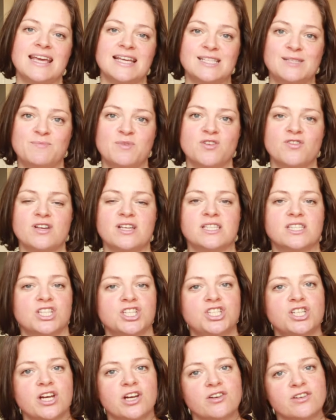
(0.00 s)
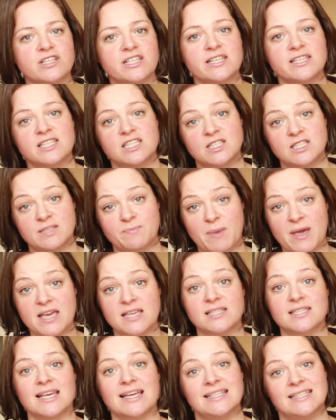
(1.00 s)
experience a shared
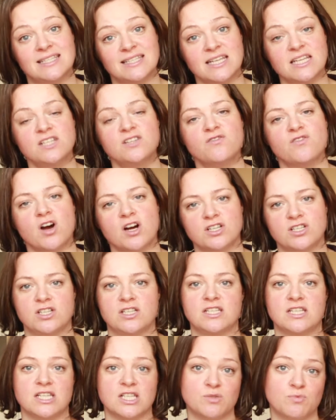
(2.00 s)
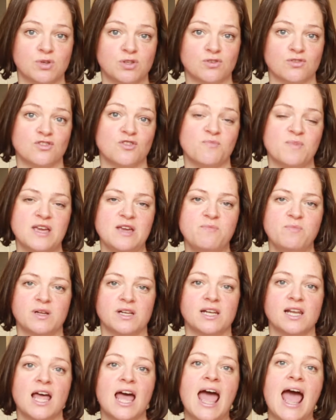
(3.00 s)
space and state of consciousness with other
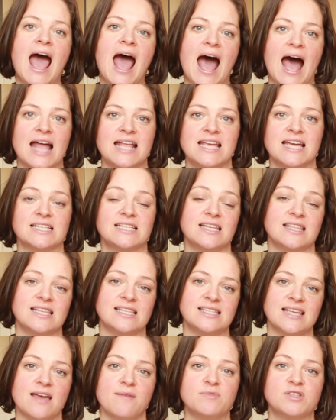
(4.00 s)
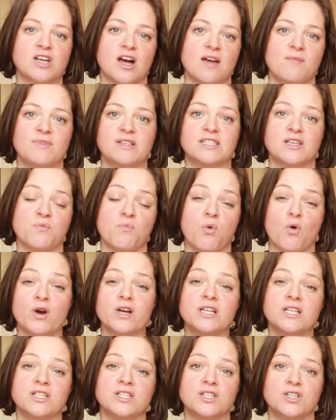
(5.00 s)
people. And yet at the same time, it's
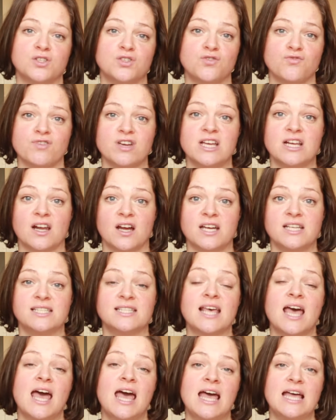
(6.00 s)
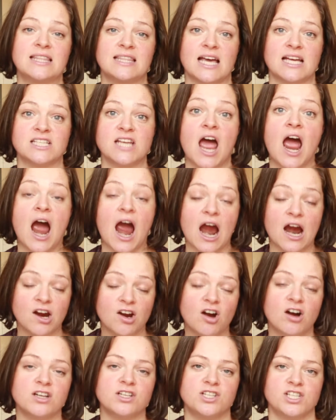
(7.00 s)
important to realise that our
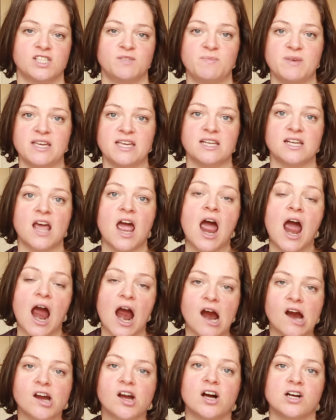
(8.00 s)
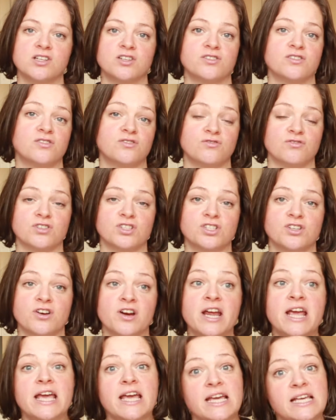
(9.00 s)
conscious being, our conscious
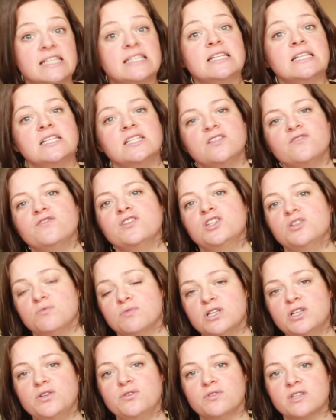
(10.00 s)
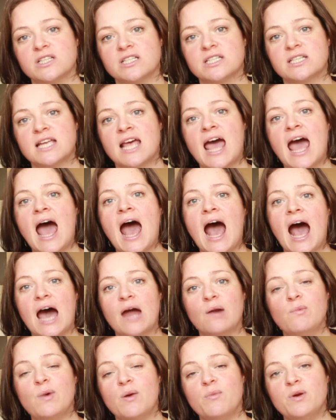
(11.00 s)
structure is an individual unit.
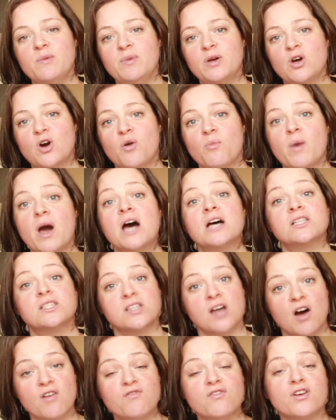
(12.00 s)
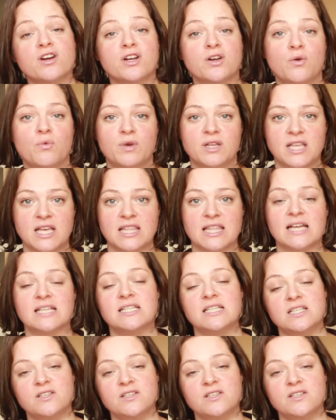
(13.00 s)
And when we become sovereign within that